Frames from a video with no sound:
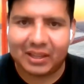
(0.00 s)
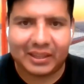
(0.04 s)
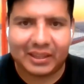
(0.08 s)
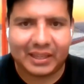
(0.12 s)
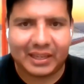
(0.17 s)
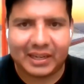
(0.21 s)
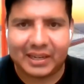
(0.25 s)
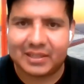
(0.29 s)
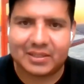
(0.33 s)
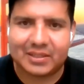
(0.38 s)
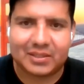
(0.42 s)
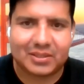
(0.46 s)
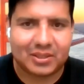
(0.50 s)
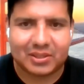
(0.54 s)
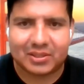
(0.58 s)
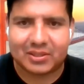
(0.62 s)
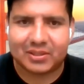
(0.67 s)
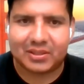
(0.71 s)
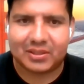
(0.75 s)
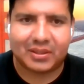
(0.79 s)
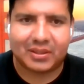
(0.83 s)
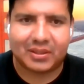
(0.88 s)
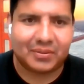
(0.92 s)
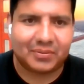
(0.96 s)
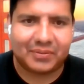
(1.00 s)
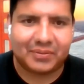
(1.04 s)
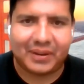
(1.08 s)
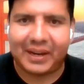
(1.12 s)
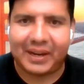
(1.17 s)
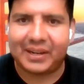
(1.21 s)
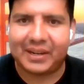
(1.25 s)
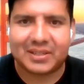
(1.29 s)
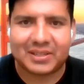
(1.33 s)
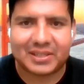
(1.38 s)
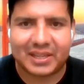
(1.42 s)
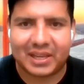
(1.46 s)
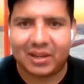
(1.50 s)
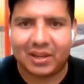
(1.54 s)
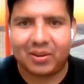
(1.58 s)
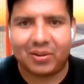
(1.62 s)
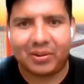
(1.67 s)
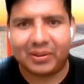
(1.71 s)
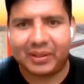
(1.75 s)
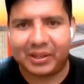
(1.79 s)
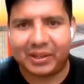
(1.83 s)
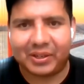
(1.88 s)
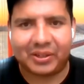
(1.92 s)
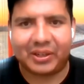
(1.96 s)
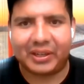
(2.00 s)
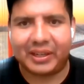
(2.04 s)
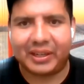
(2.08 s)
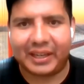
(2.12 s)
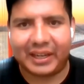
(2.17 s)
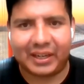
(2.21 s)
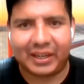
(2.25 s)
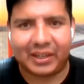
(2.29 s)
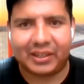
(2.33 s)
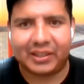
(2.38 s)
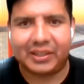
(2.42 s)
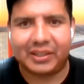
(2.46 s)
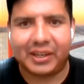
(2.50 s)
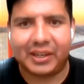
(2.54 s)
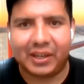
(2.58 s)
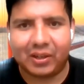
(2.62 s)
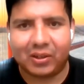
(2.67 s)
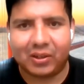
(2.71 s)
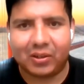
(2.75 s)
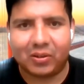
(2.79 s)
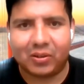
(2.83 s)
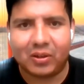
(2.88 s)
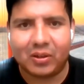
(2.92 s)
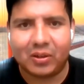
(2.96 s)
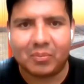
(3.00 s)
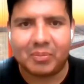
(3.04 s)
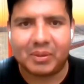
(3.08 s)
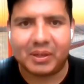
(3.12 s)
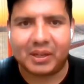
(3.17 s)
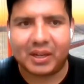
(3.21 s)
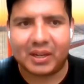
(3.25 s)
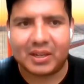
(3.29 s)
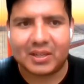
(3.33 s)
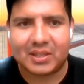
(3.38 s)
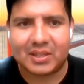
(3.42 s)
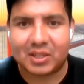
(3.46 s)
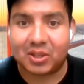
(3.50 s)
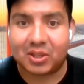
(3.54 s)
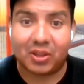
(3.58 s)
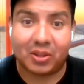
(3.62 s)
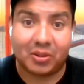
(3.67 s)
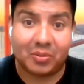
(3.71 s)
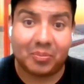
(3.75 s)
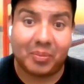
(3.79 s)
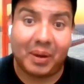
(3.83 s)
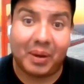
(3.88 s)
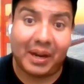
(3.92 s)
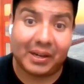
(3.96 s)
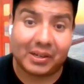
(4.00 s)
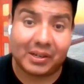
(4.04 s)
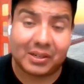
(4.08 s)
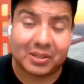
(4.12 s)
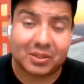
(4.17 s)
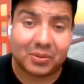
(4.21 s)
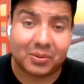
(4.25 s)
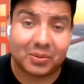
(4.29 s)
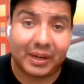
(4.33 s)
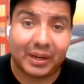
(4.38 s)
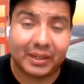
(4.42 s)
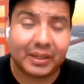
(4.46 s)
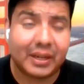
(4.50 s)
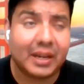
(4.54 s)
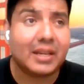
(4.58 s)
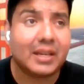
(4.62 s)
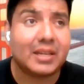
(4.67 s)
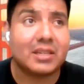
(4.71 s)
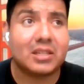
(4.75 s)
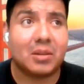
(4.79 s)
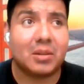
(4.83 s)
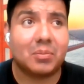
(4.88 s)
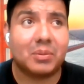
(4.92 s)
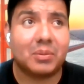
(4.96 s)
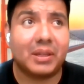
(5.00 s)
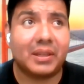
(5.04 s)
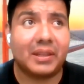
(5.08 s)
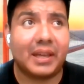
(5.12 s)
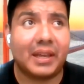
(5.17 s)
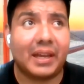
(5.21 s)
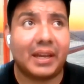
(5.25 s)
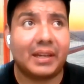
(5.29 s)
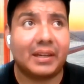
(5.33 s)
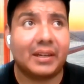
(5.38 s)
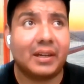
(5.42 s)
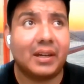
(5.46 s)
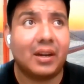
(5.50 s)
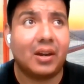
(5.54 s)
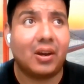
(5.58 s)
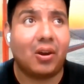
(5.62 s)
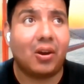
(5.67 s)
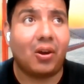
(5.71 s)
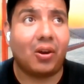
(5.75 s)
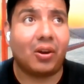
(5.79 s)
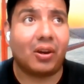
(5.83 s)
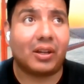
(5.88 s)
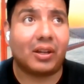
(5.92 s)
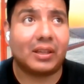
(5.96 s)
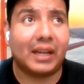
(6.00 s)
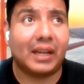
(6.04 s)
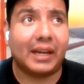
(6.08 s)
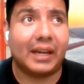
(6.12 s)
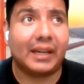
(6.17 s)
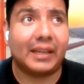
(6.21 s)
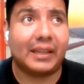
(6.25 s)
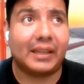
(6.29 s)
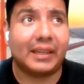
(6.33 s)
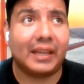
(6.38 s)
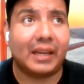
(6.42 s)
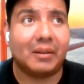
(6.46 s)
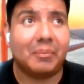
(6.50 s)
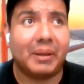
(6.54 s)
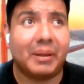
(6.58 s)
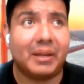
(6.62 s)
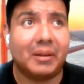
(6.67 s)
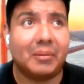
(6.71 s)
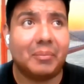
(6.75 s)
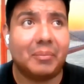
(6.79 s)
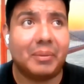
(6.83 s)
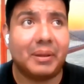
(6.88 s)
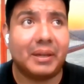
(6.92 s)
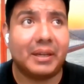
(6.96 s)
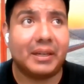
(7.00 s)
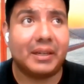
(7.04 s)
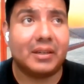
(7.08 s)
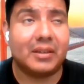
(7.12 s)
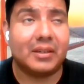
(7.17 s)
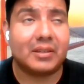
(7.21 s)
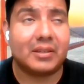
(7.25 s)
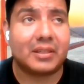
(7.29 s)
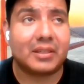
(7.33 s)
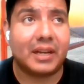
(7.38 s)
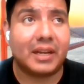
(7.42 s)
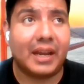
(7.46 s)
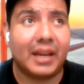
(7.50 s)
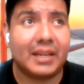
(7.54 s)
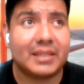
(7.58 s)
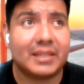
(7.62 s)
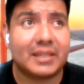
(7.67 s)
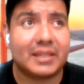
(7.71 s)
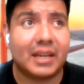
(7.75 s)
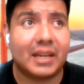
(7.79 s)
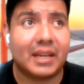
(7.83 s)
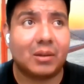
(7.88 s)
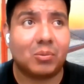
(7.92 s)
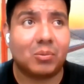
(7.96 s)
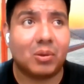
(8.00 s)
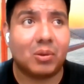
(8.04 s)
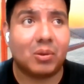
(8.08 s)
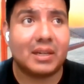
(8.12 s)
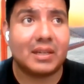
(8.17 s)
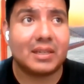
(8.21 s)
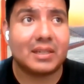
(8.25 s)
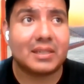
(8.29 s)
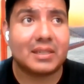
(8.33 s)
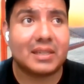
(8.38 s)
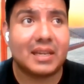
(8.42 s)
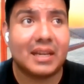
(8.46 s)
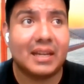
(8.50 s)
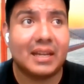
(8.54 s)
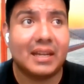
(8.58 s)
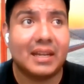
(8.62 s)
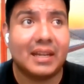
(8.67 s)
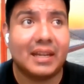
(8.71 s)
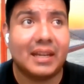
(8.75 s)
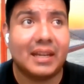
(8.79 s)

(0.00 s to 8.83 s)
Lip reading: not that it's just a fire sale and that you're going to get a good deal, because there's other buyers, right? Something that our client that made a bid today said was,